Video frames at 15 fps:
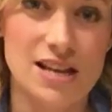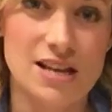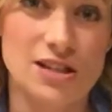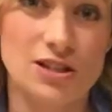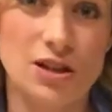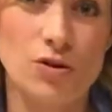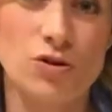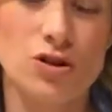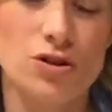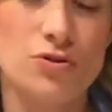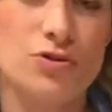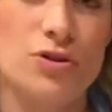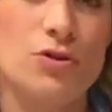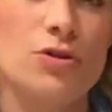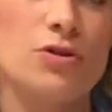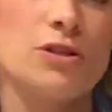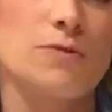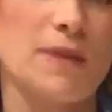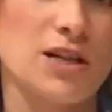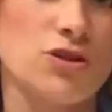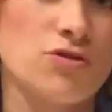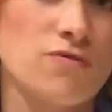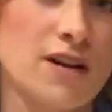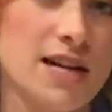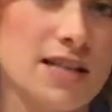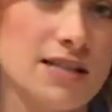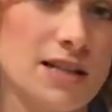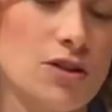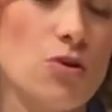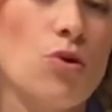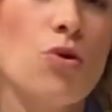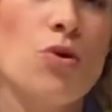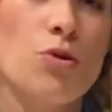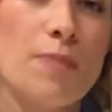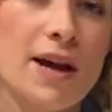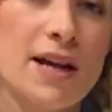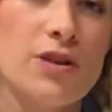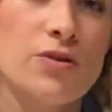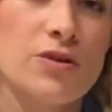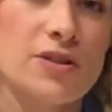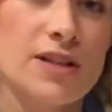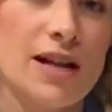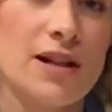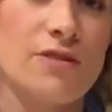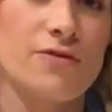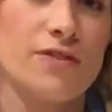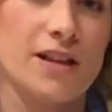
So you do your special writing all by yourself,